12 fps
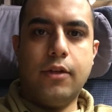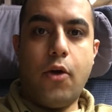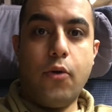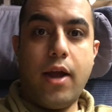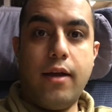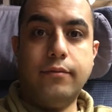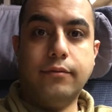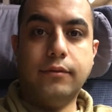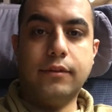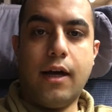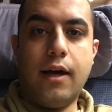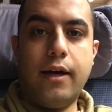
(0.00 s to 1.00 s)
Okay,
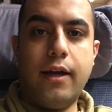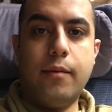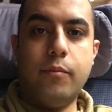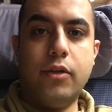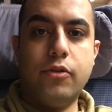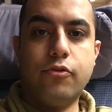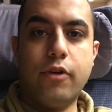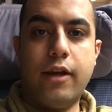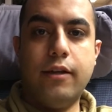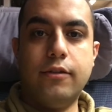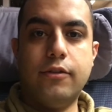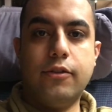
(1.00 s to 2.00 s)
I am in
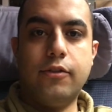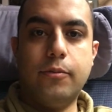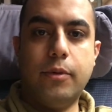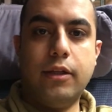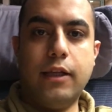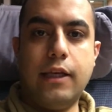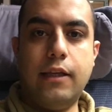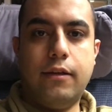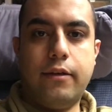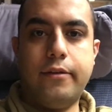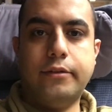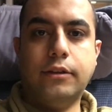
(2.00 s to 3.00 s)
train to Berlin.
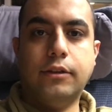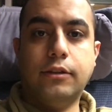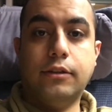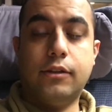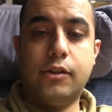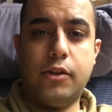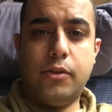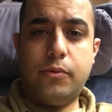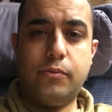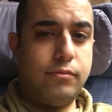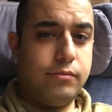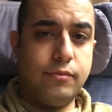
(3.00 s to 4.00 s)
So,
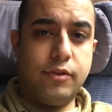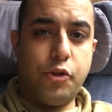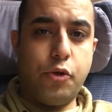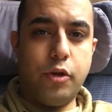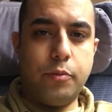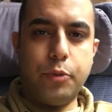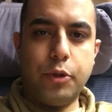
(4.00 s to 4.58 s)
you're in